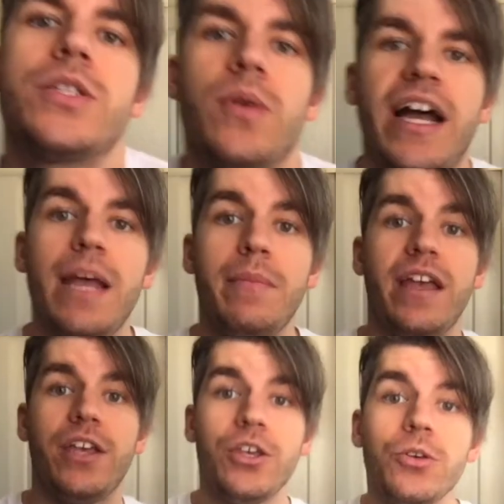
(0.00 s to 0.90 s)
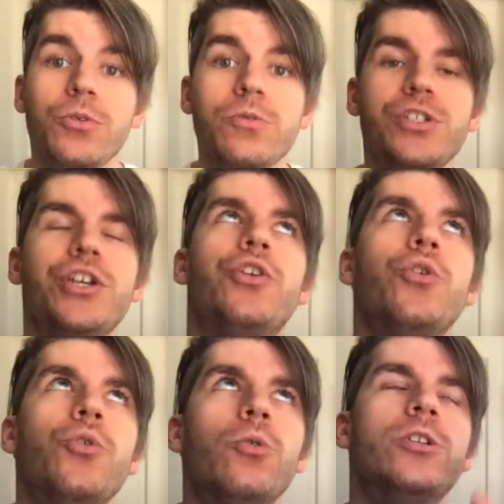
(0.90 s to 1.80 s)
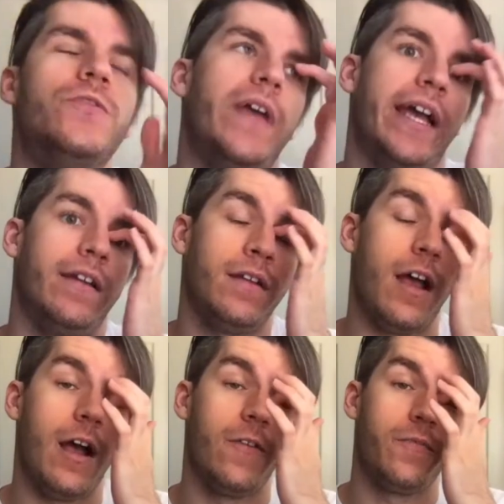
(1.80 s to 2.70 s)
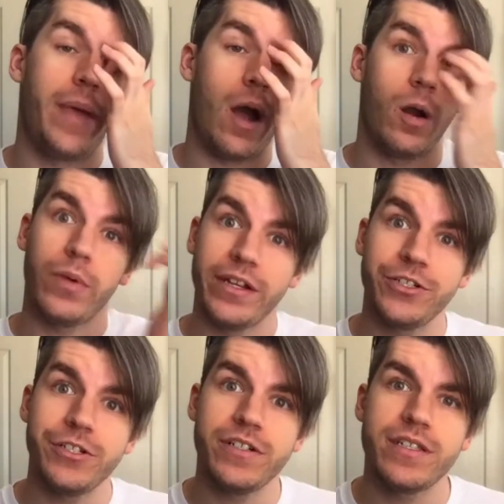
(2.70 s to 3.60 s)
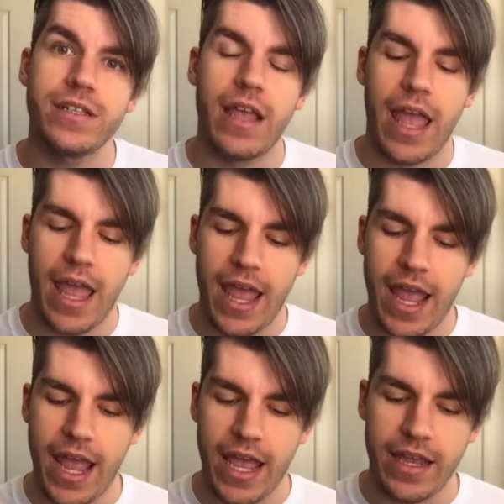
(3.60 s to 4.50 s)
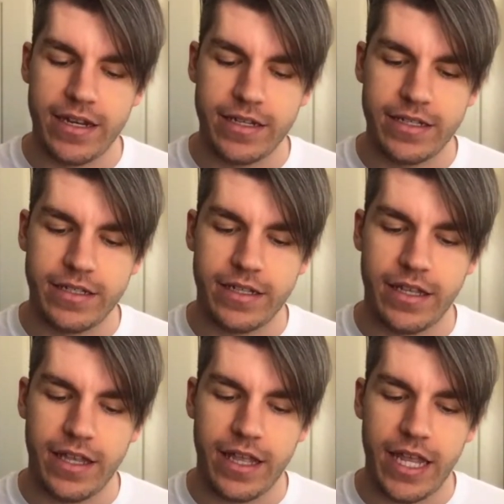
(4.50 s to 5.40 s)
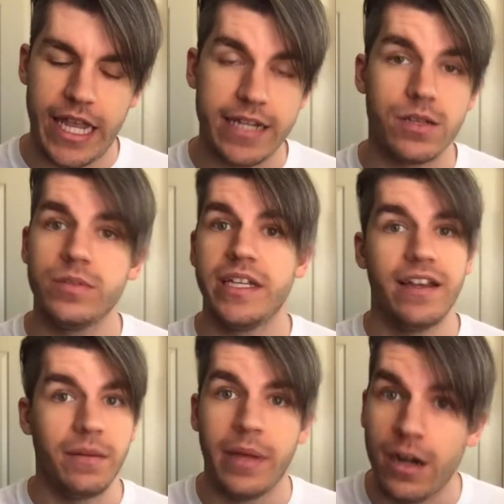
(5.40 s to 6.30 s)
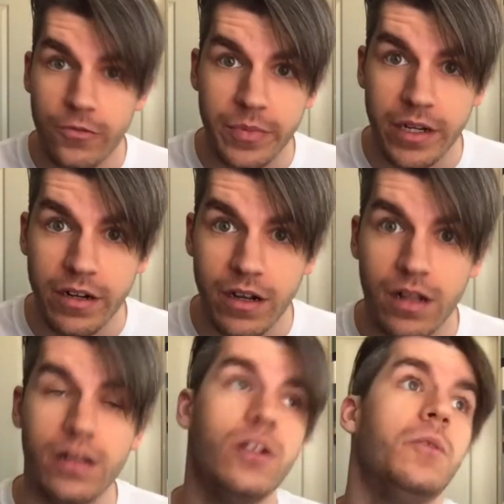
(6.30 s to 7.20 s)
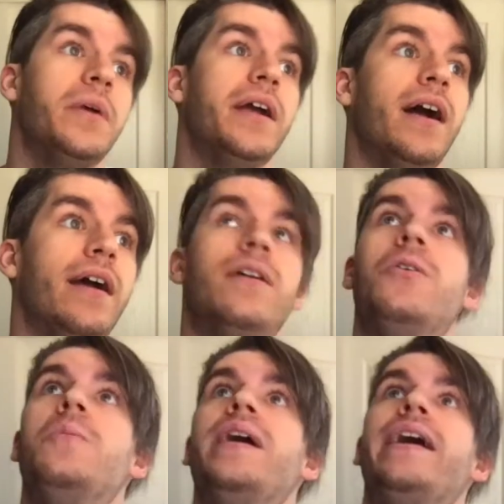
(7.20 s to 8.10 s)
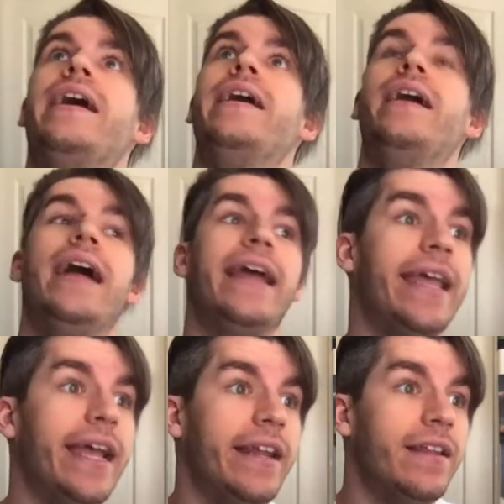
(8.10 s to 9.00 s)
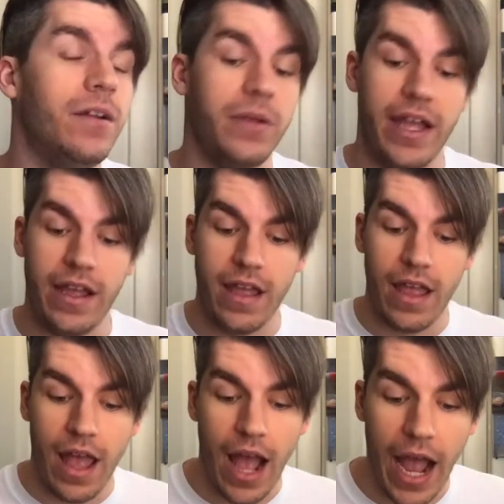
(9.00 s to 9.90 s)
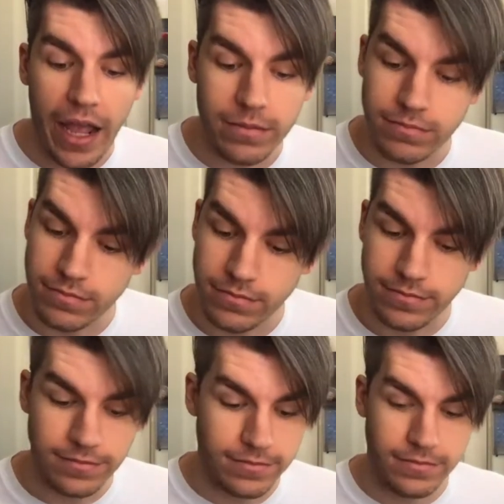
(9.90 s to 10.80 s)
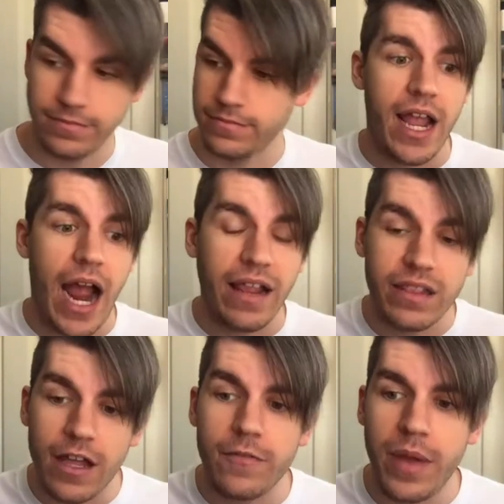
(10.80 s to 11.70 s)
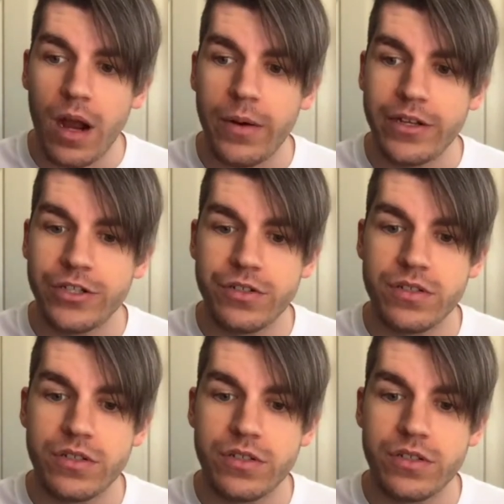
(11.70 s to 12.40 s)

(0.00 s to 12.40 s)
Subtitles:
I am a huge fan of Power Rangers, and it's only getting better from here, y'all. Oh my god. I can't. Okay. I love Power Rangers